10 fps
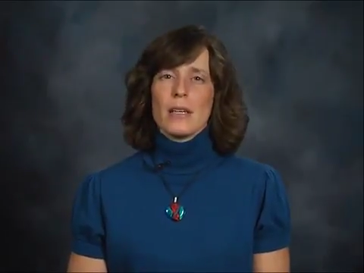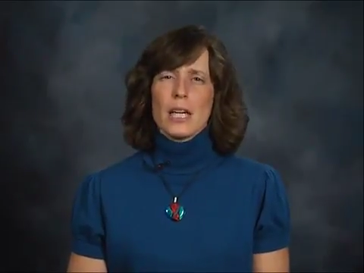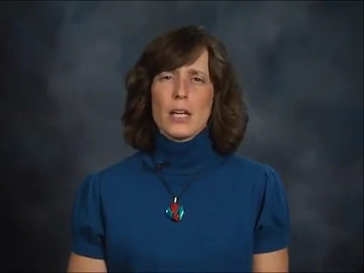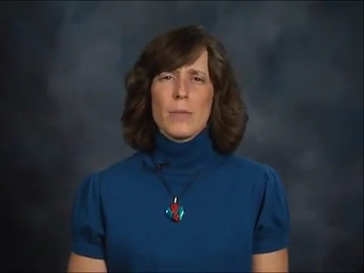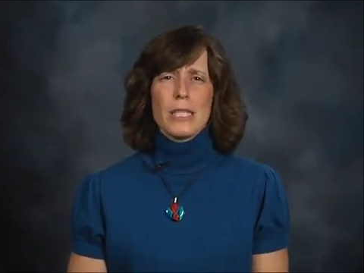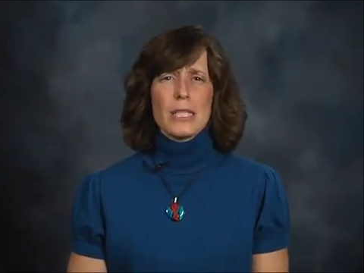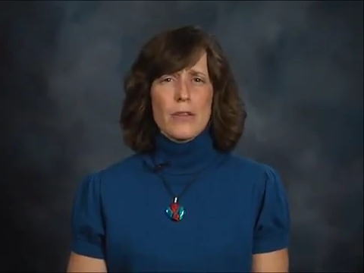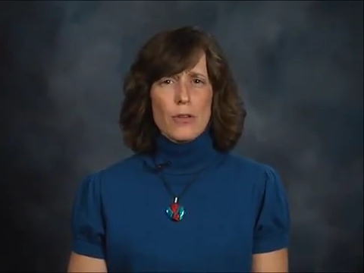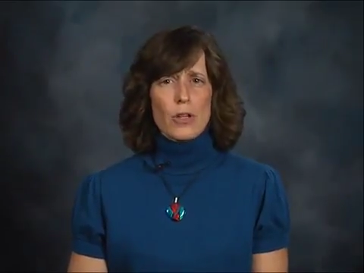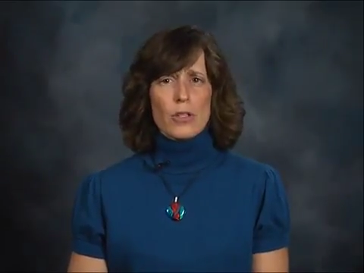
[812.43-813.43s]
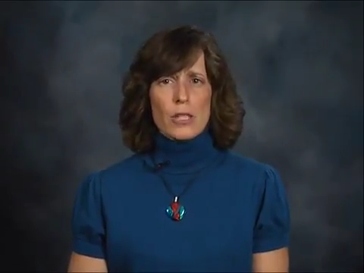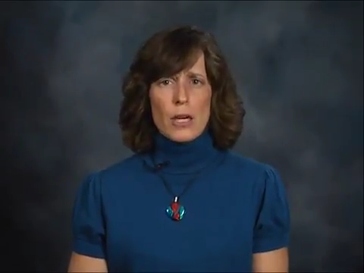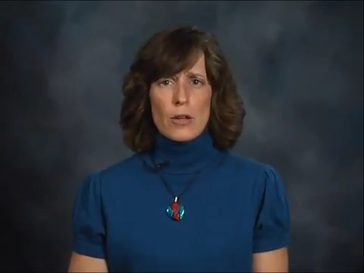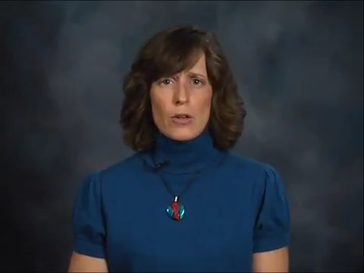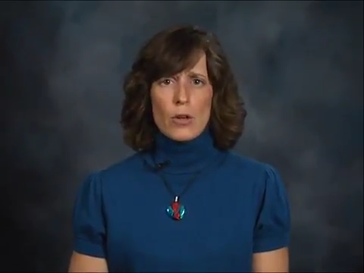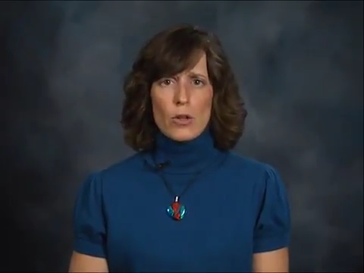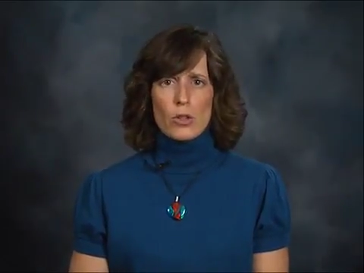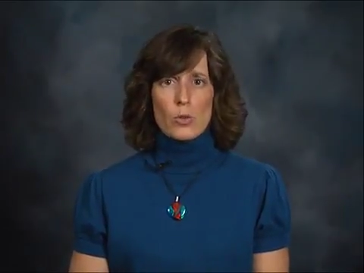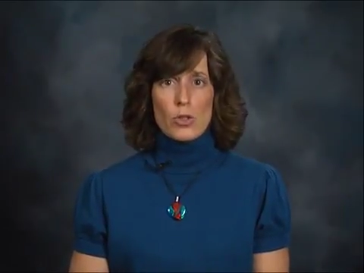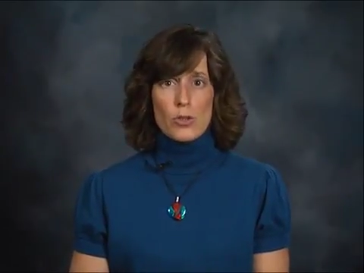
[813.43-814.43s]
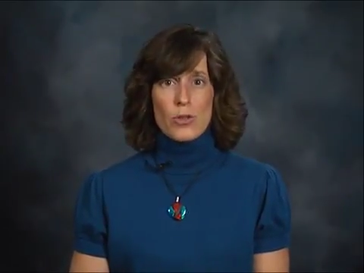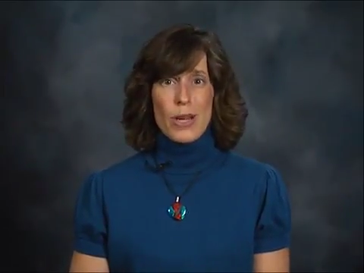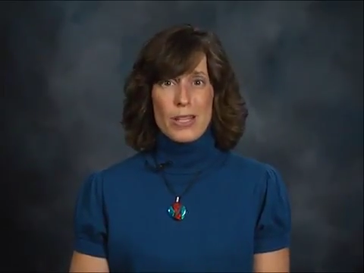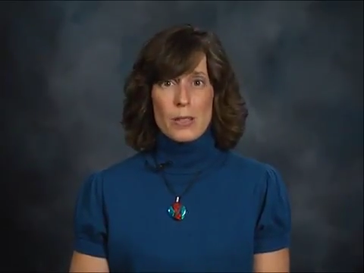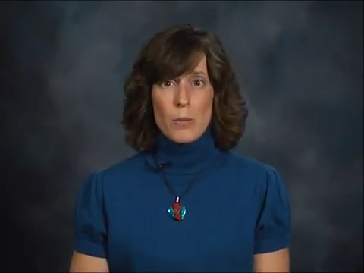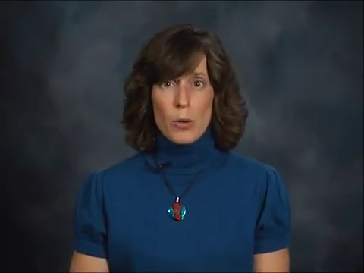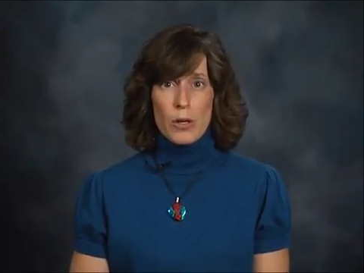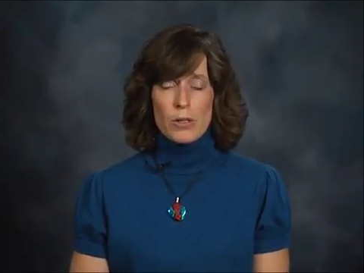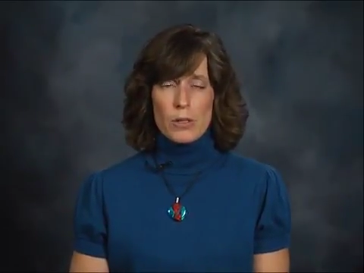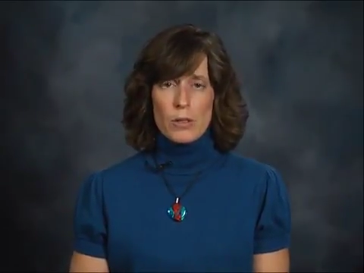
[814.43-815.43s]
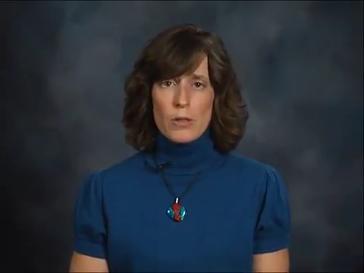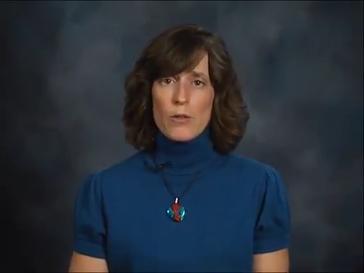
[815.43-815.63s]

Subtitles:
It can be difficult to honor goals which you do not support.